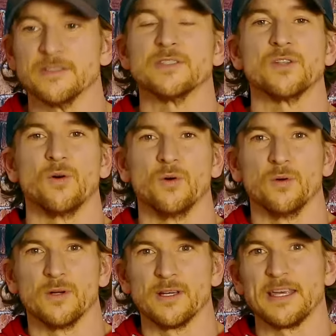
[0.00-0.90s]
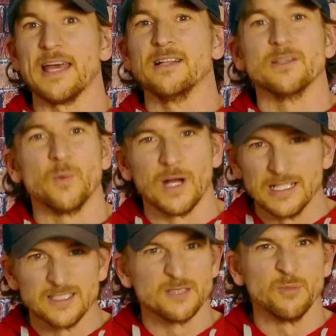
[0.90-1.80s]
So gallon
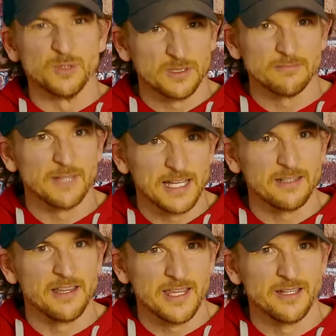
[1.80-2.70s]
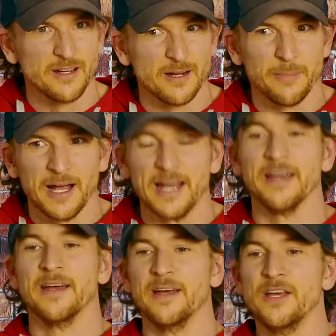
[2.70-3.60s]
wise, the most likely thing you're gonna buy,